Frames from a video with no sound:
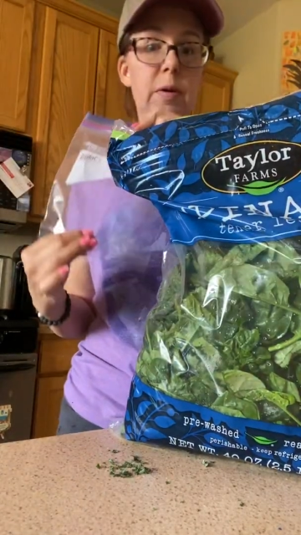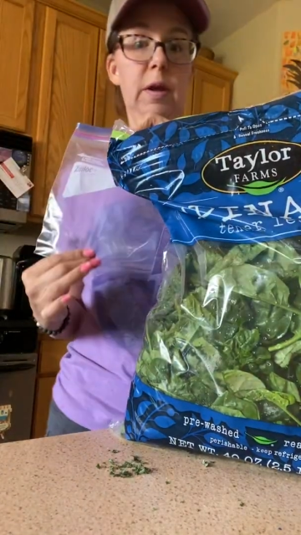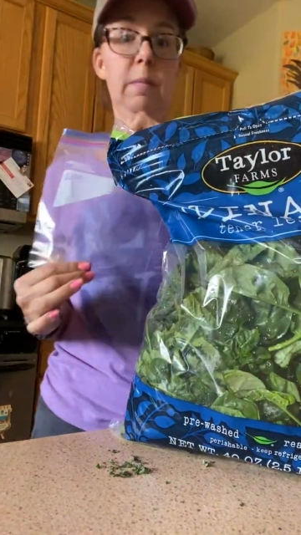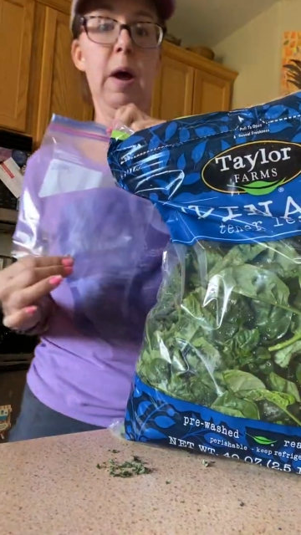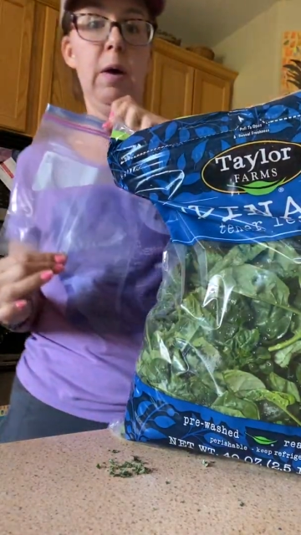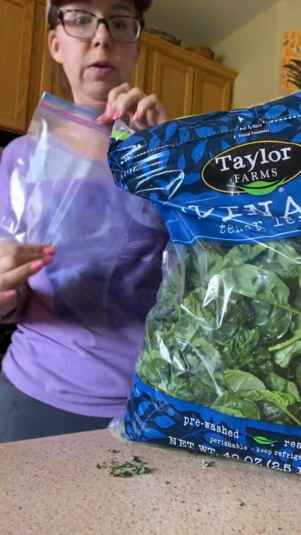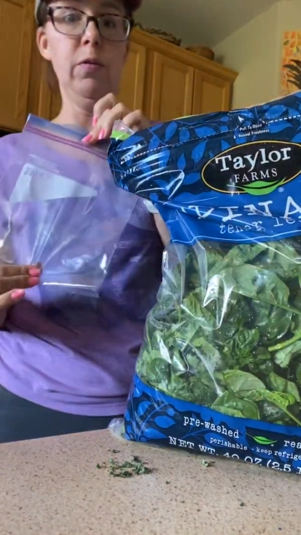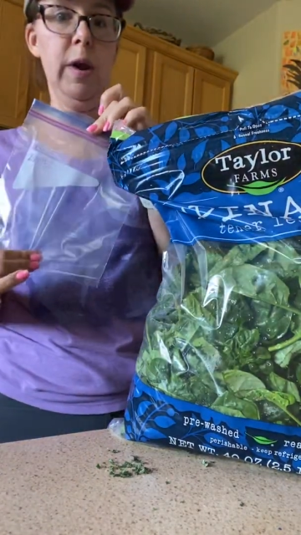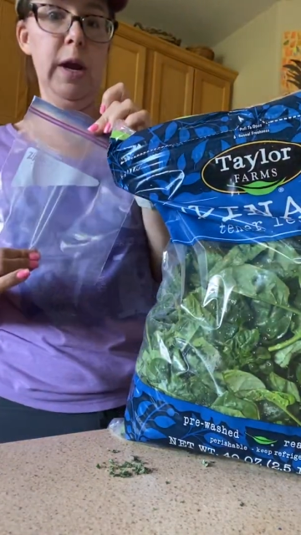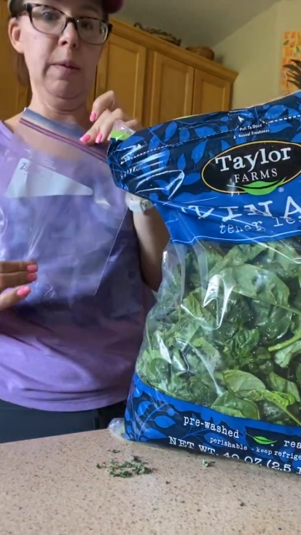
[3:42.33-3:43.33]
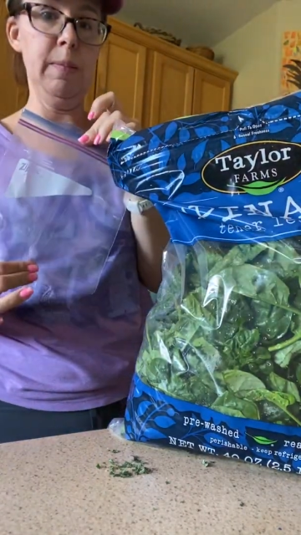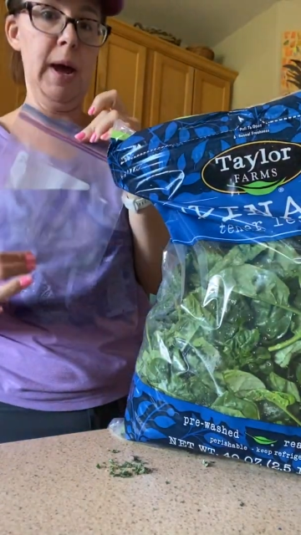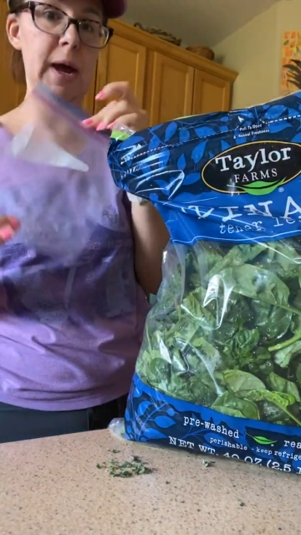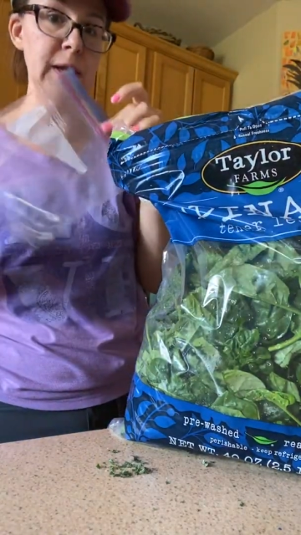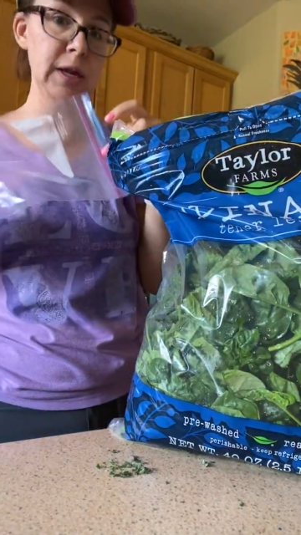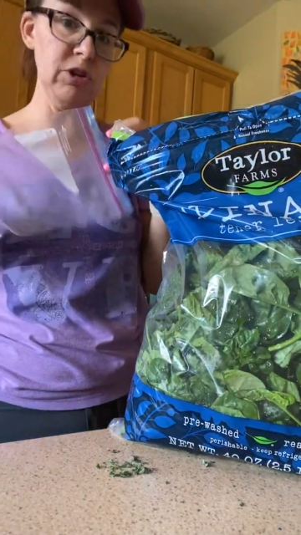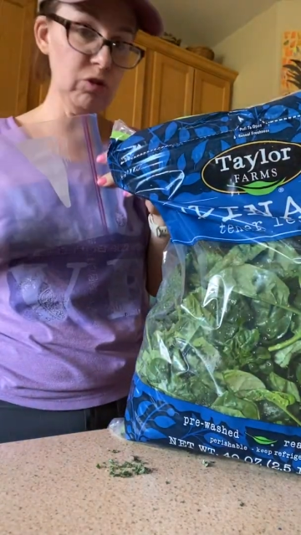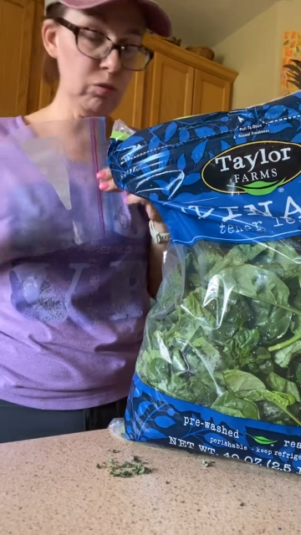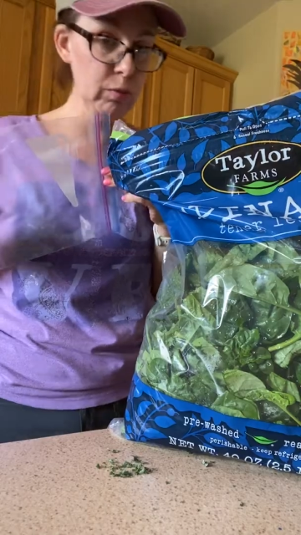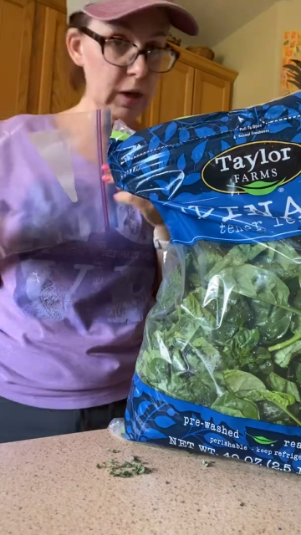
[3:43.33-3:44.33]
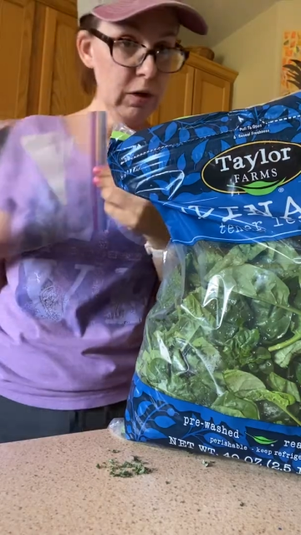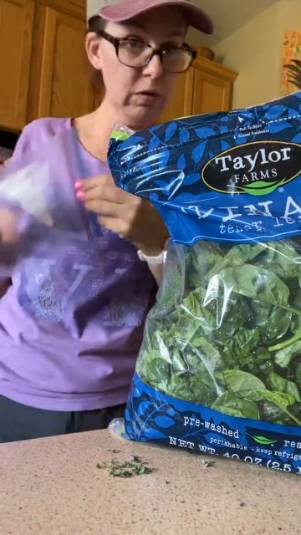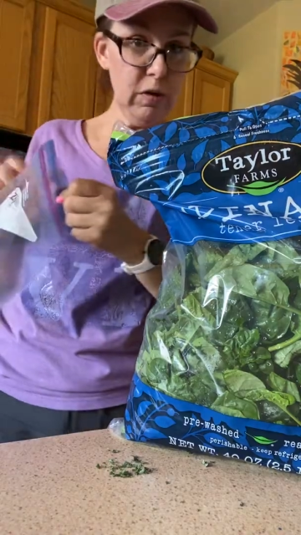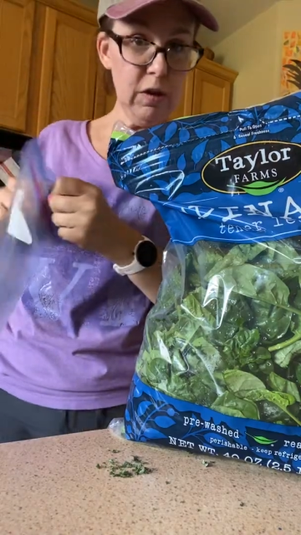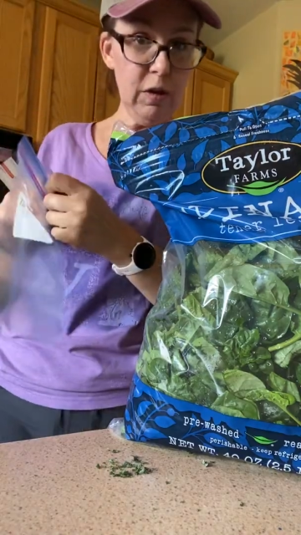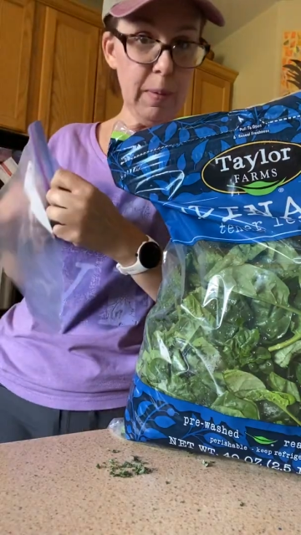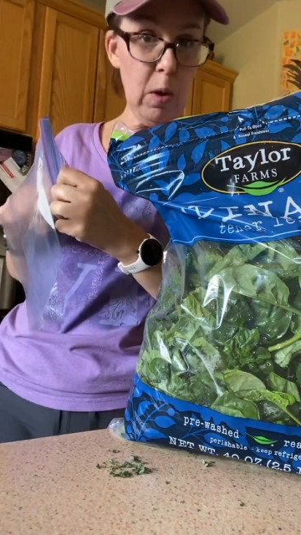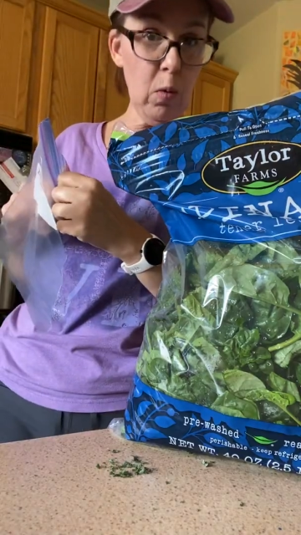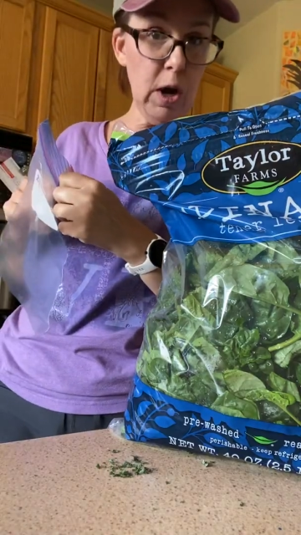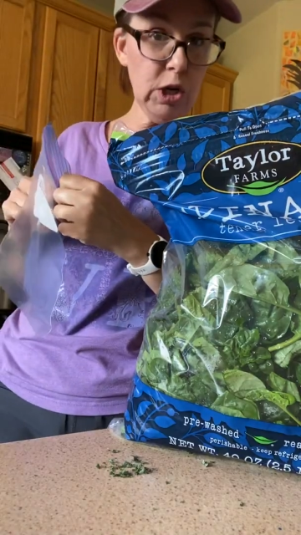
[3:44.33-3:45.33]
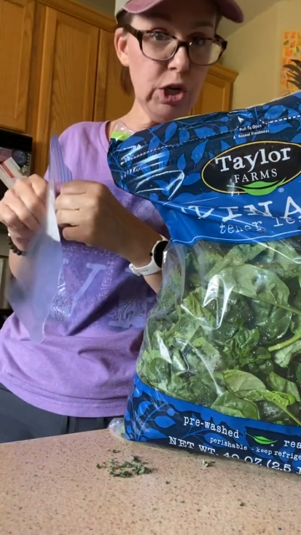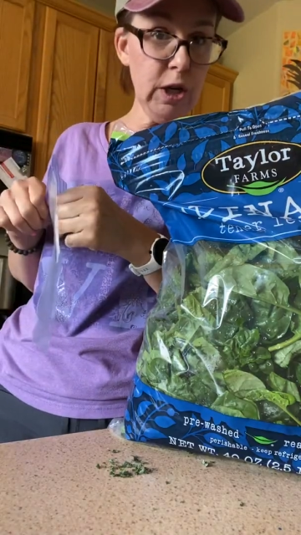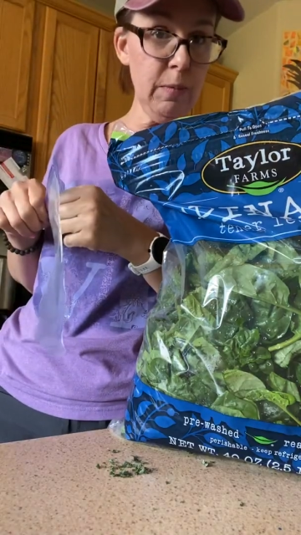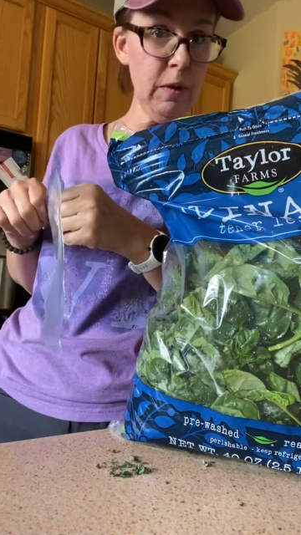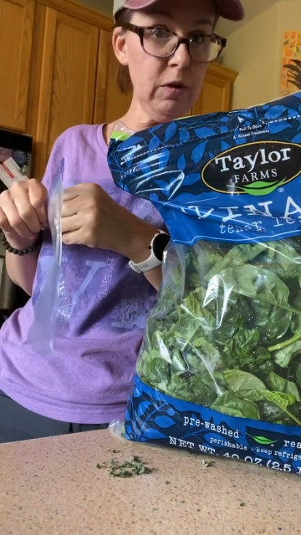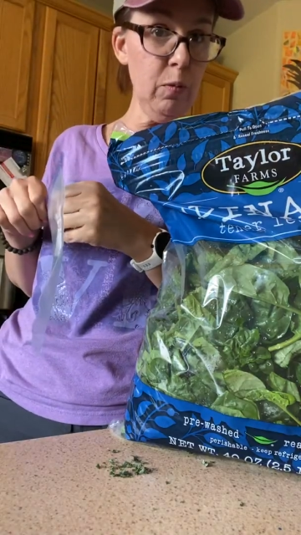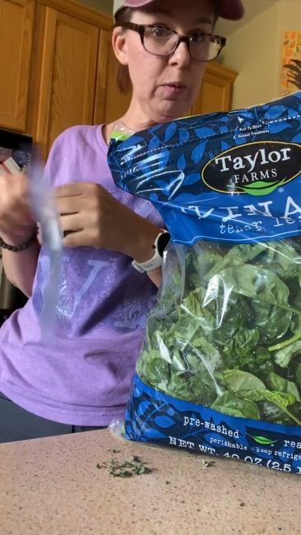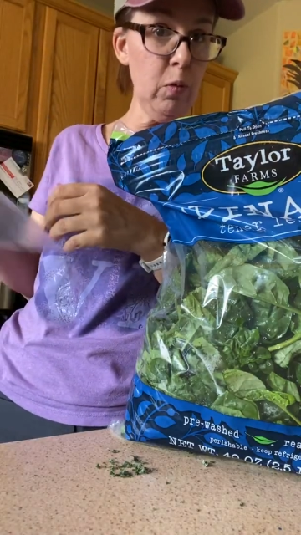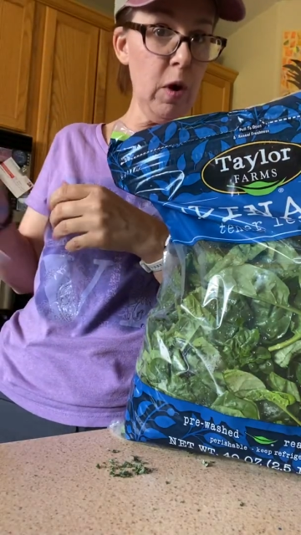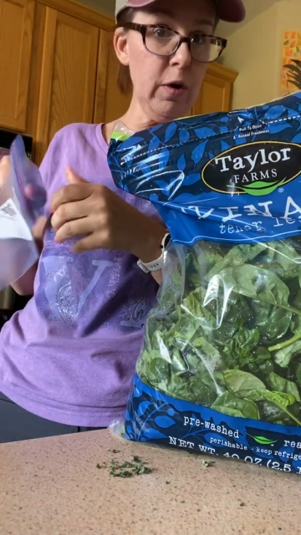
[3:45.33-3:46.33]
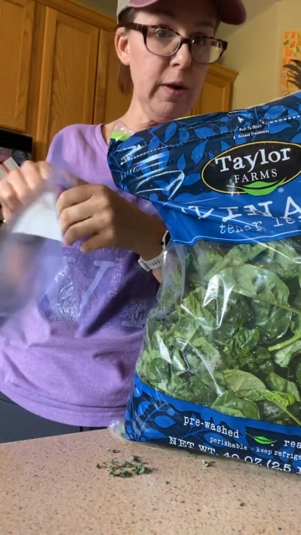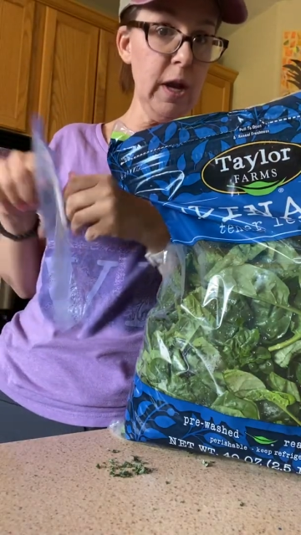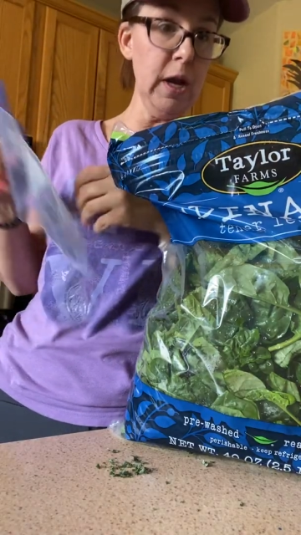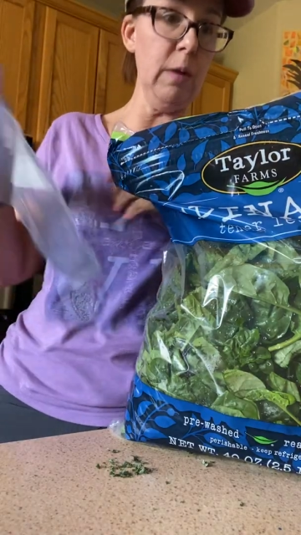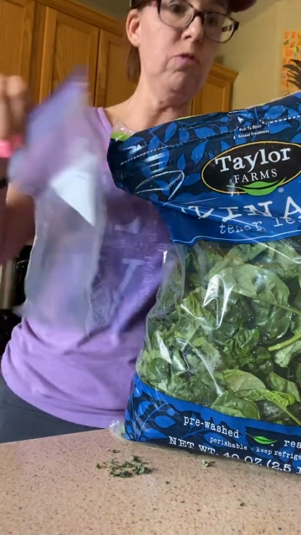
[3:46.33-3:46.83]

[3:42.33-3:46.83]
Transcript: the amount you want in a bag and then just reuse these by washing them in soap and water and letting them